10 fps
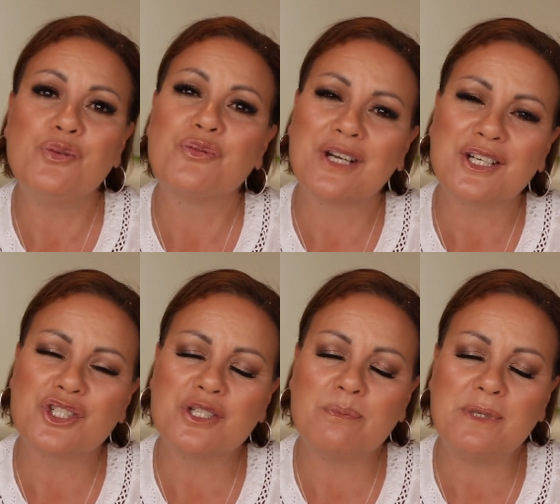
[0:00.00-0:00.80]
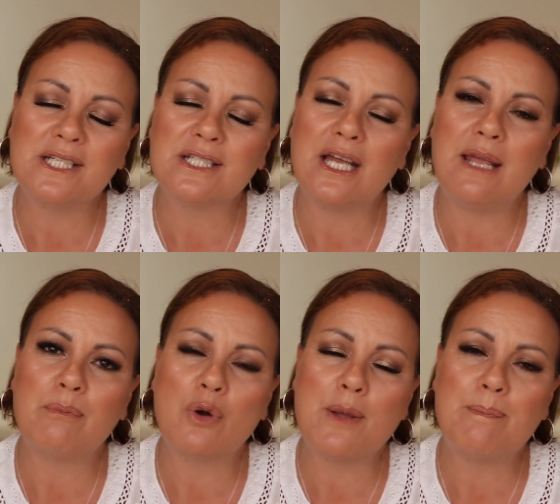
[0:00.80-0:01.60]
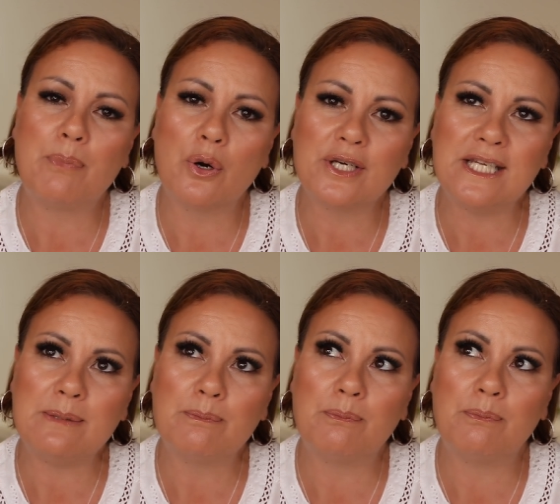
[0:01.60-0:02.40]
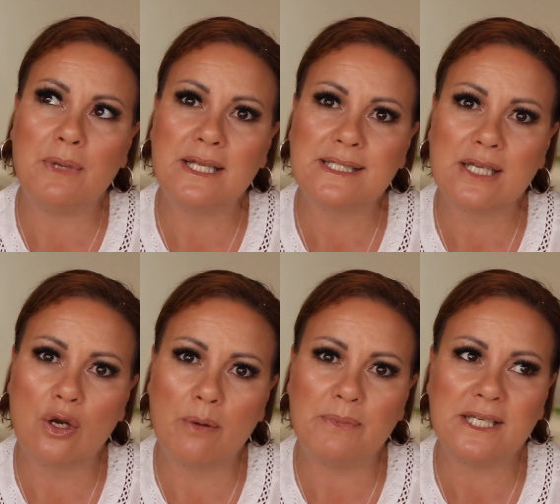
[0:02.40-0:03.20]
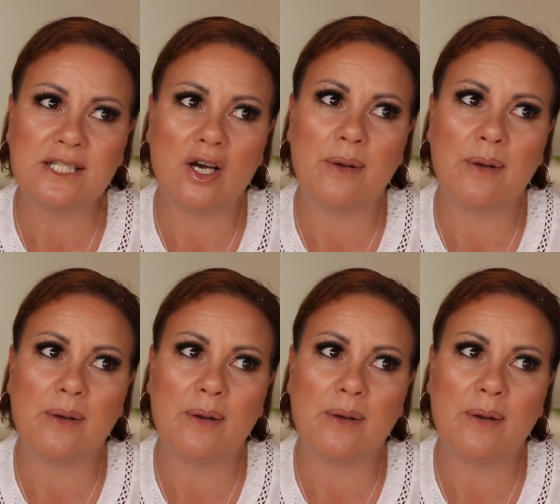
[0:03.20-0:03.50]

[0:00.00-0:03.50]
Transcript: function better, and my body is a lot better.